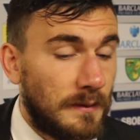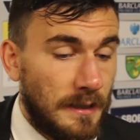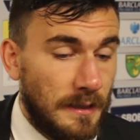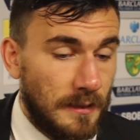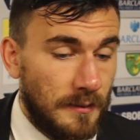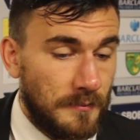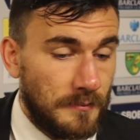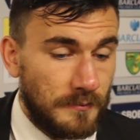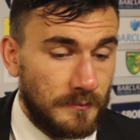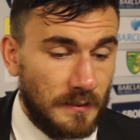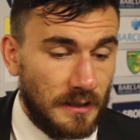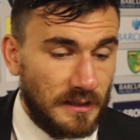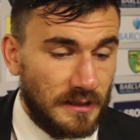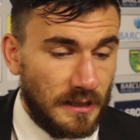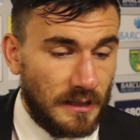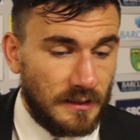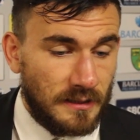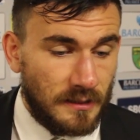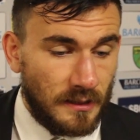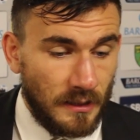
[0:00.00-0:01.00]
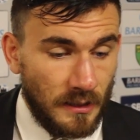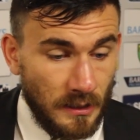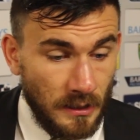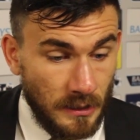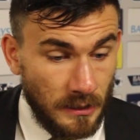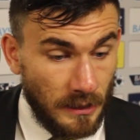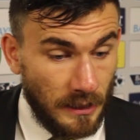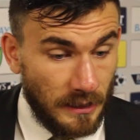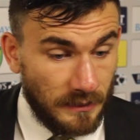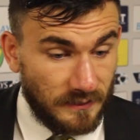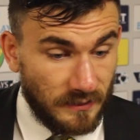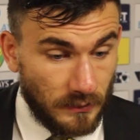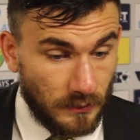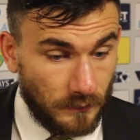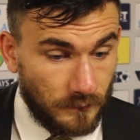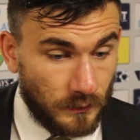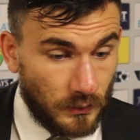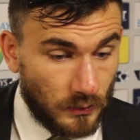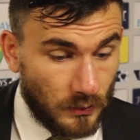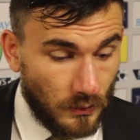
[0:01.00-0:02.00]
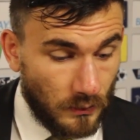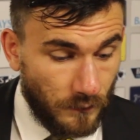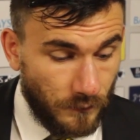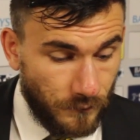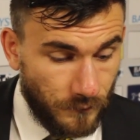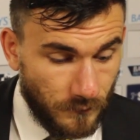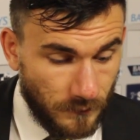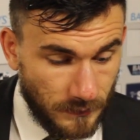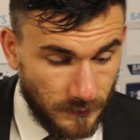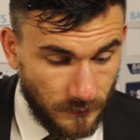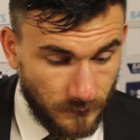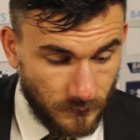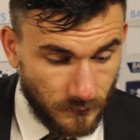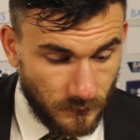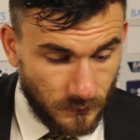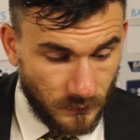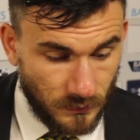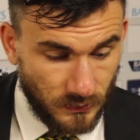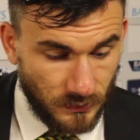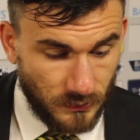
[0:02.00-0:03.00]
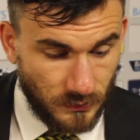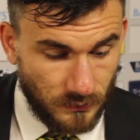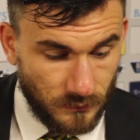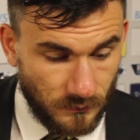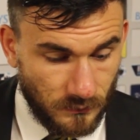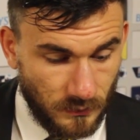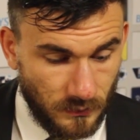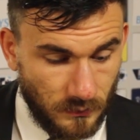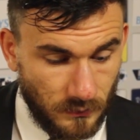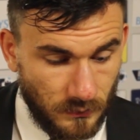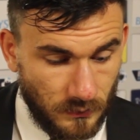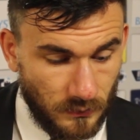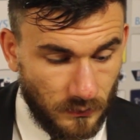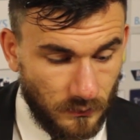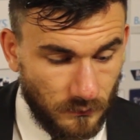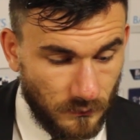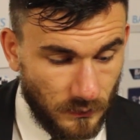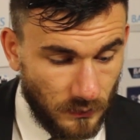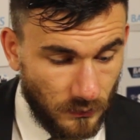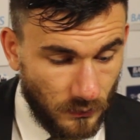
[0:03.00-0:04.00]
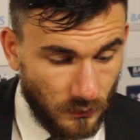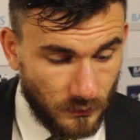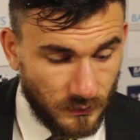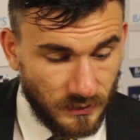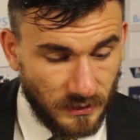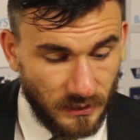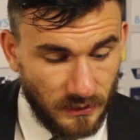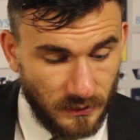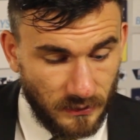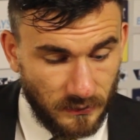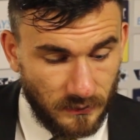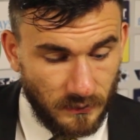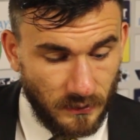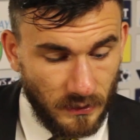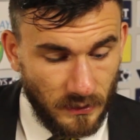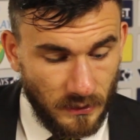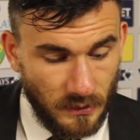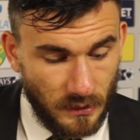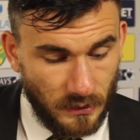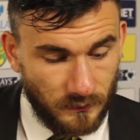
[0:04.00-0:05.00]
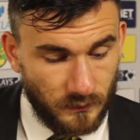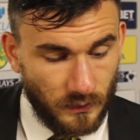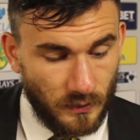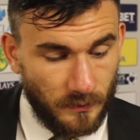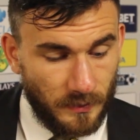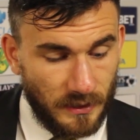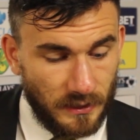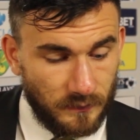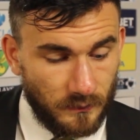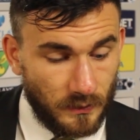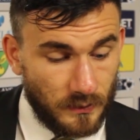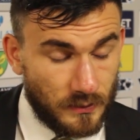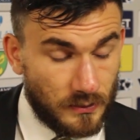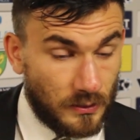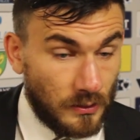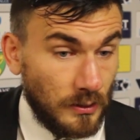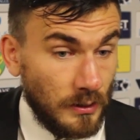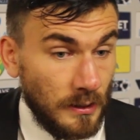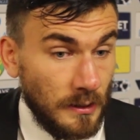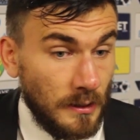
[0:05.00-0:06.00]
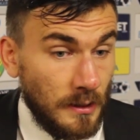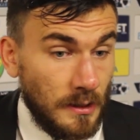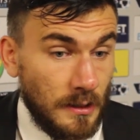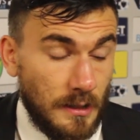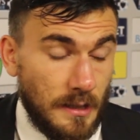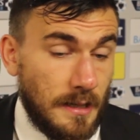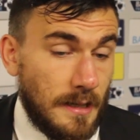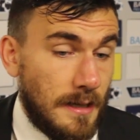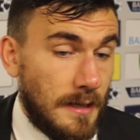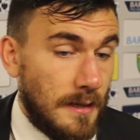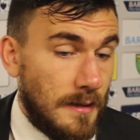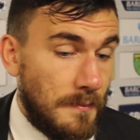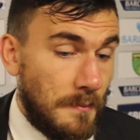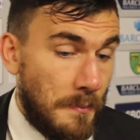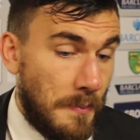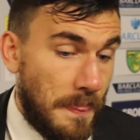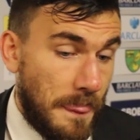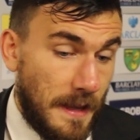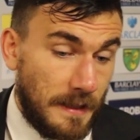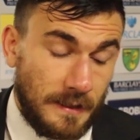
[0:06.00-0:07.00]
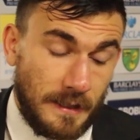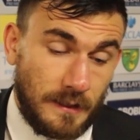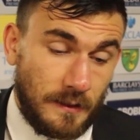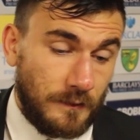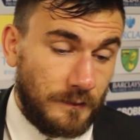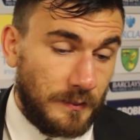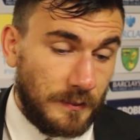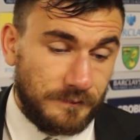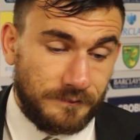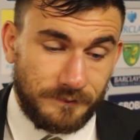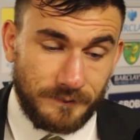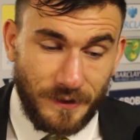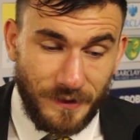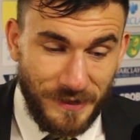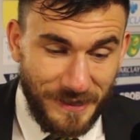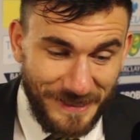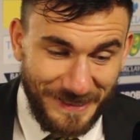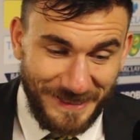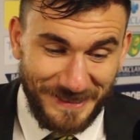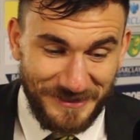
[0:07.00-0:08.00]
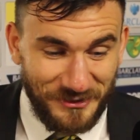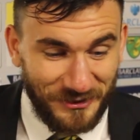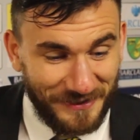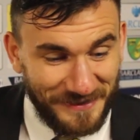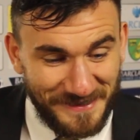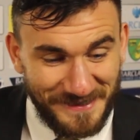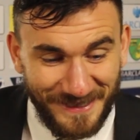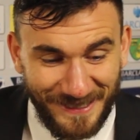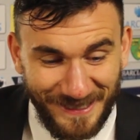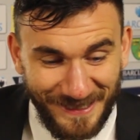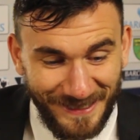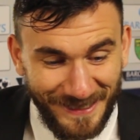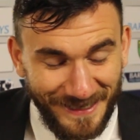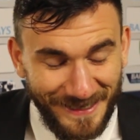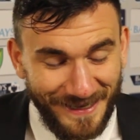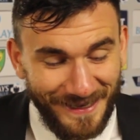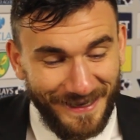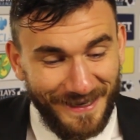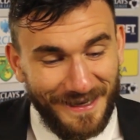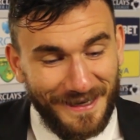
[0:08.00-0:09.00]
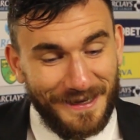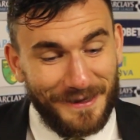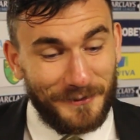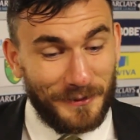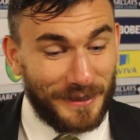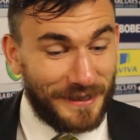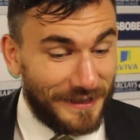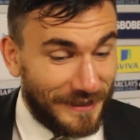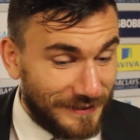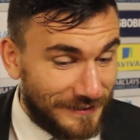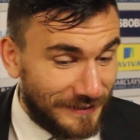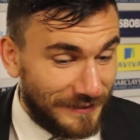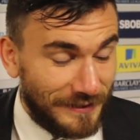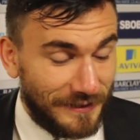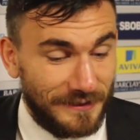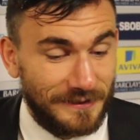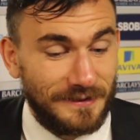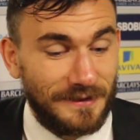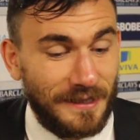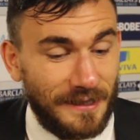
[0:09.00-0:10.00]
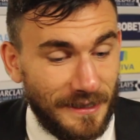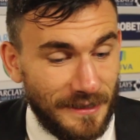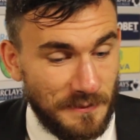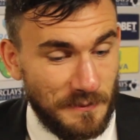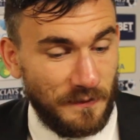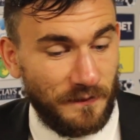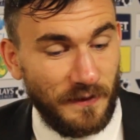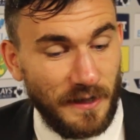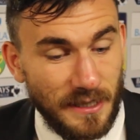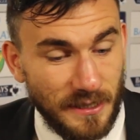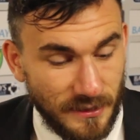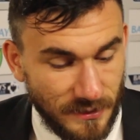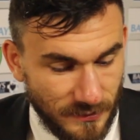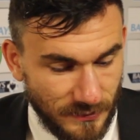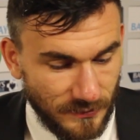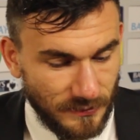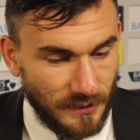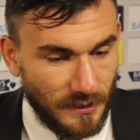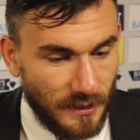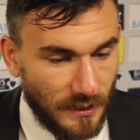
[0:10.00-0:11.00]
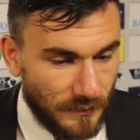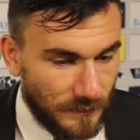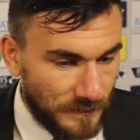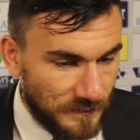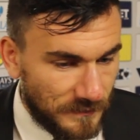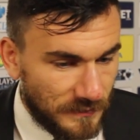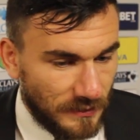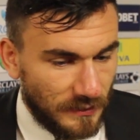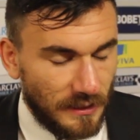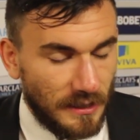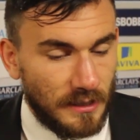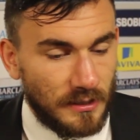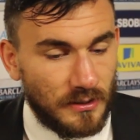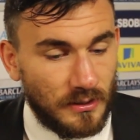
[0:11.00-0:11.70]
They says I had to get took off because the doc said I took a bad one. So, and then I've been, as you can see, I've been kicked in the face today.